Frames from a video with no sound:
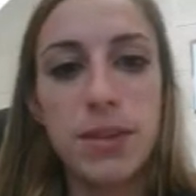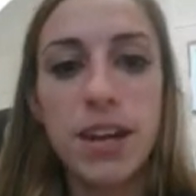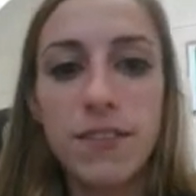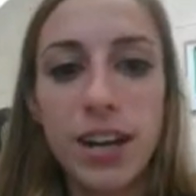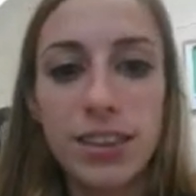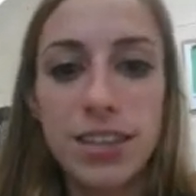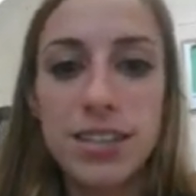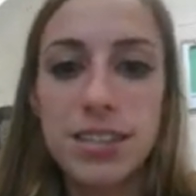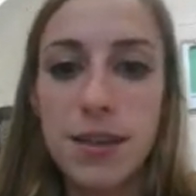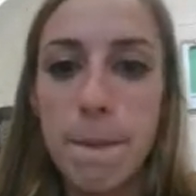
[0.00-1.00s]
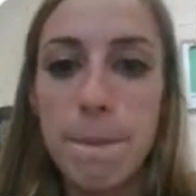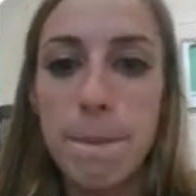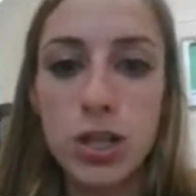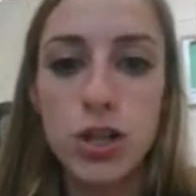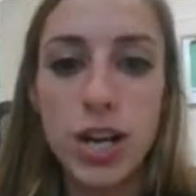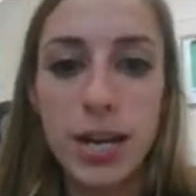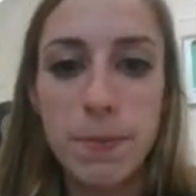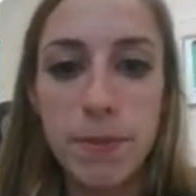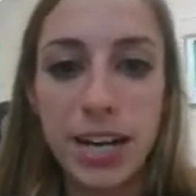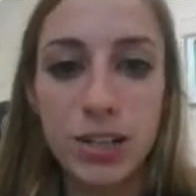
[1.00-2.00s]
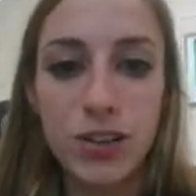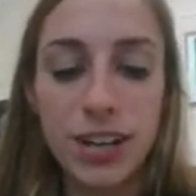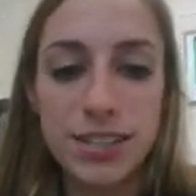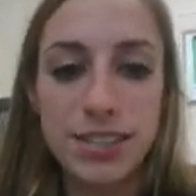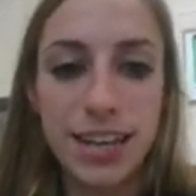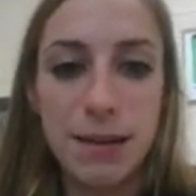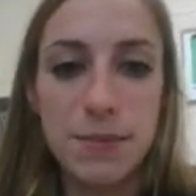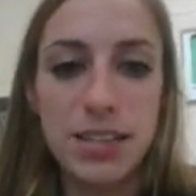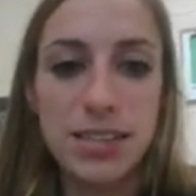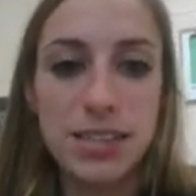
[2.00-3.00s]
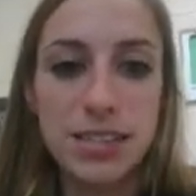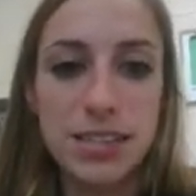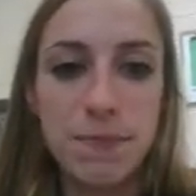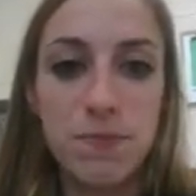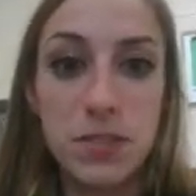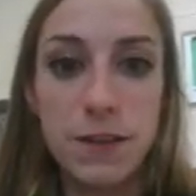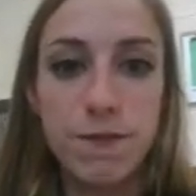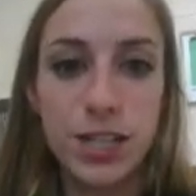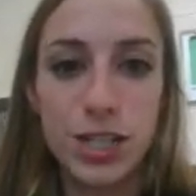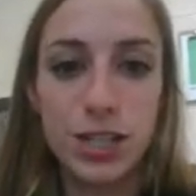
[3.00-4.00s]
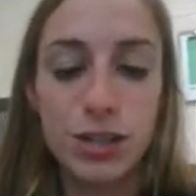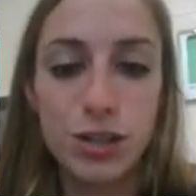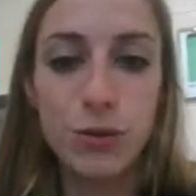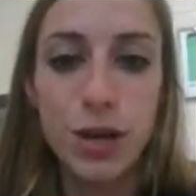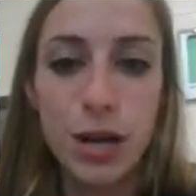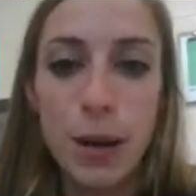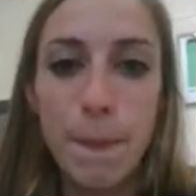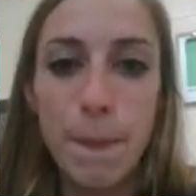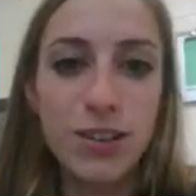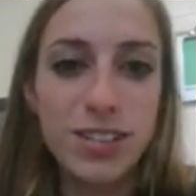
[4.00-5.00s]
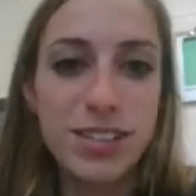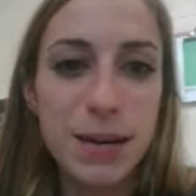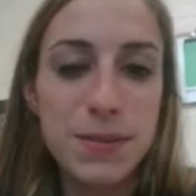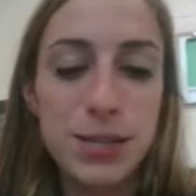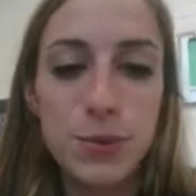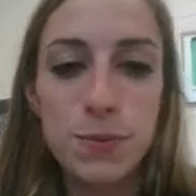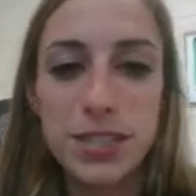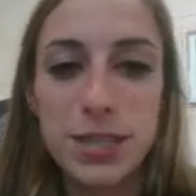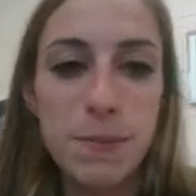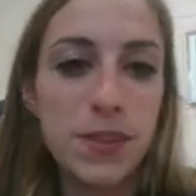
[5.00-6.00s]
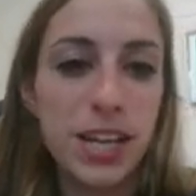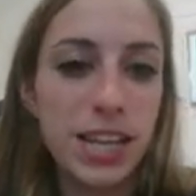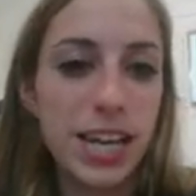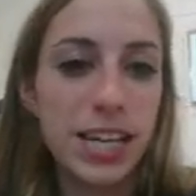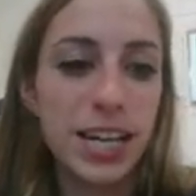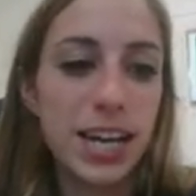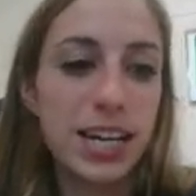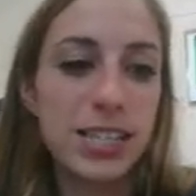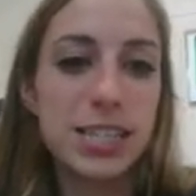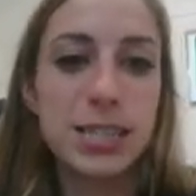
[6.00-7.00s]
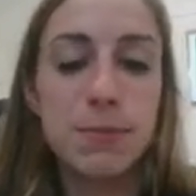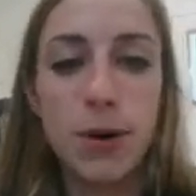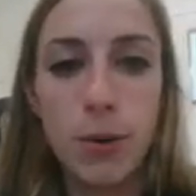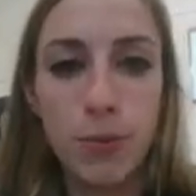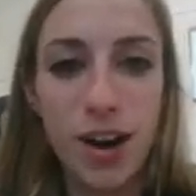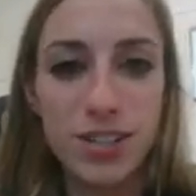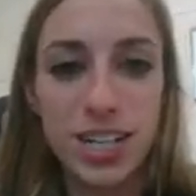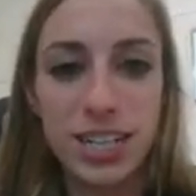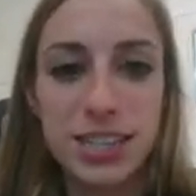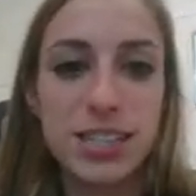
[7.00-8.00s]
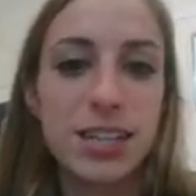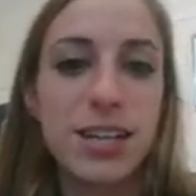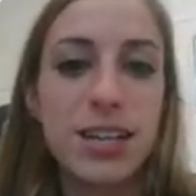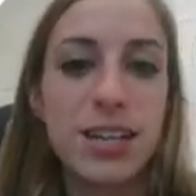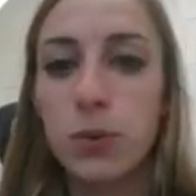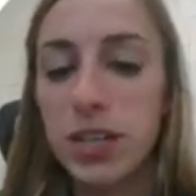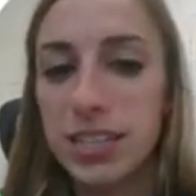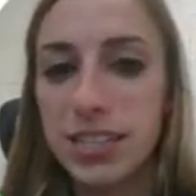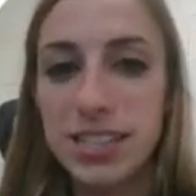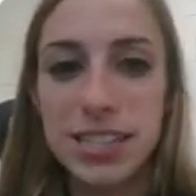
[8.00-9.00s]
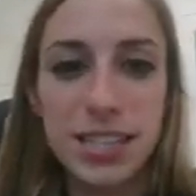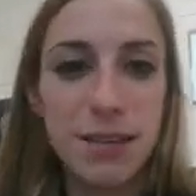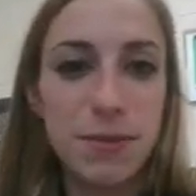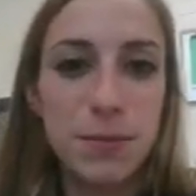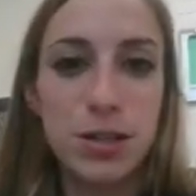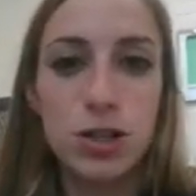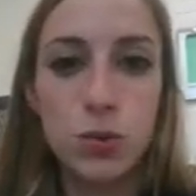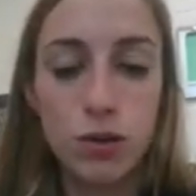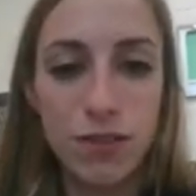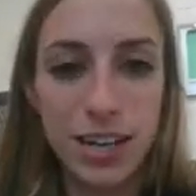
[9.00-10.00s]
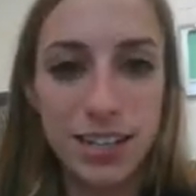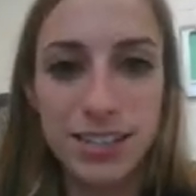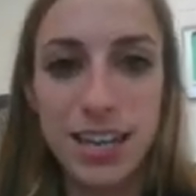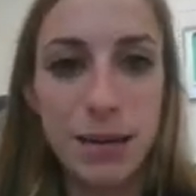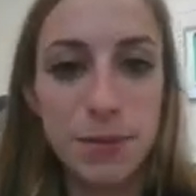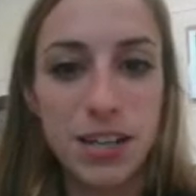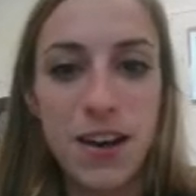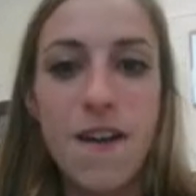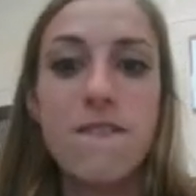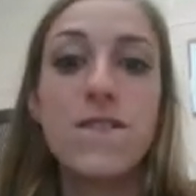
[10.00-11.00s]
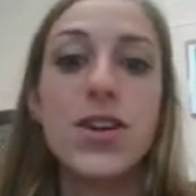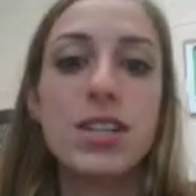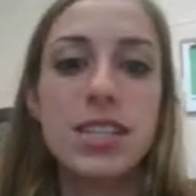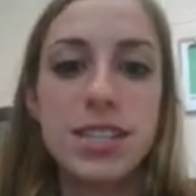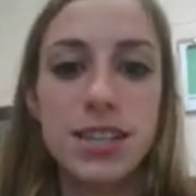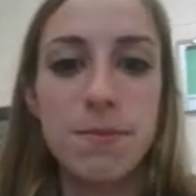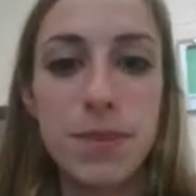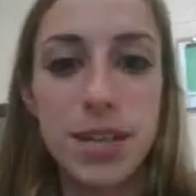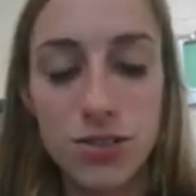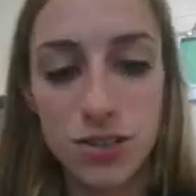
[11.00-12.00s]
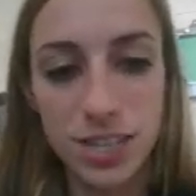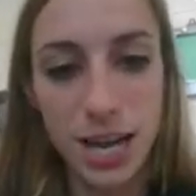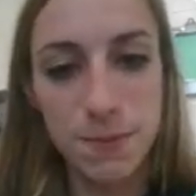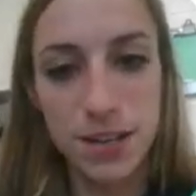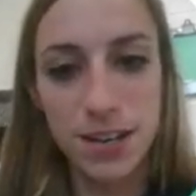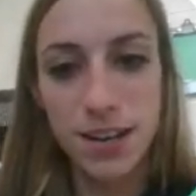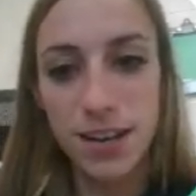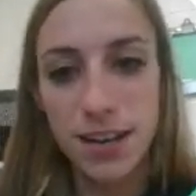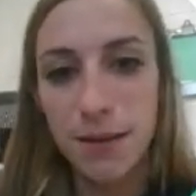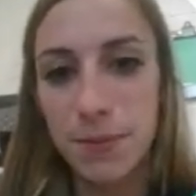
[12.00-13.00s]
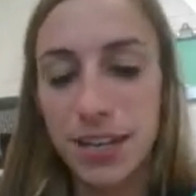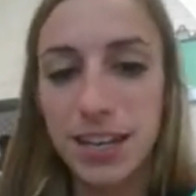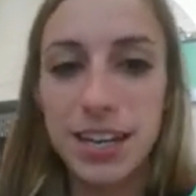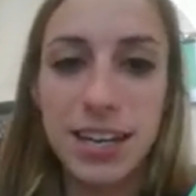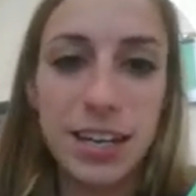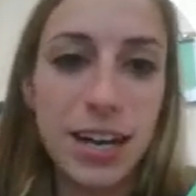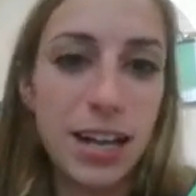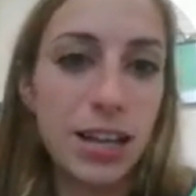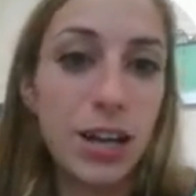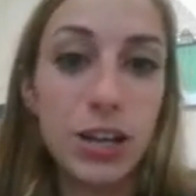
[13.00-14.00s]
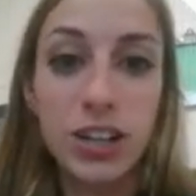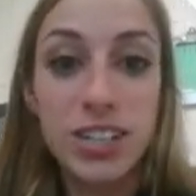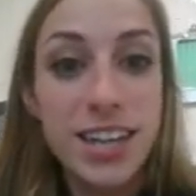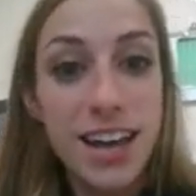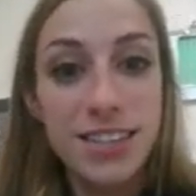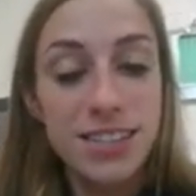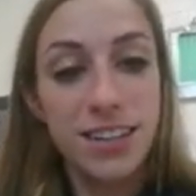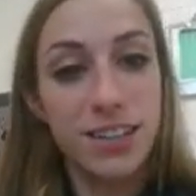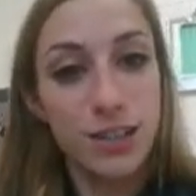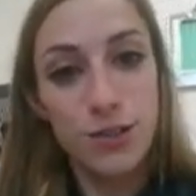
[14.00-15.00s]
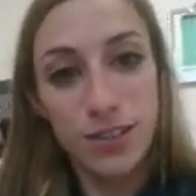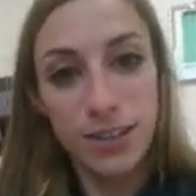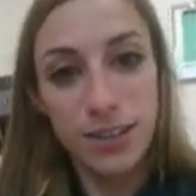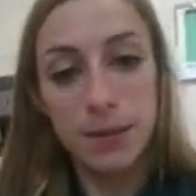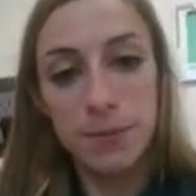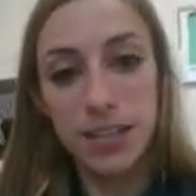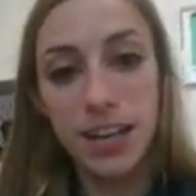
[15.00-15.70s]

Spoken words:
And then I've got this major and minor assignments division. So minor assignments would be something like a small project, quiz, maybe a short writing assignment, versus a major assignment being a longer test on a unit,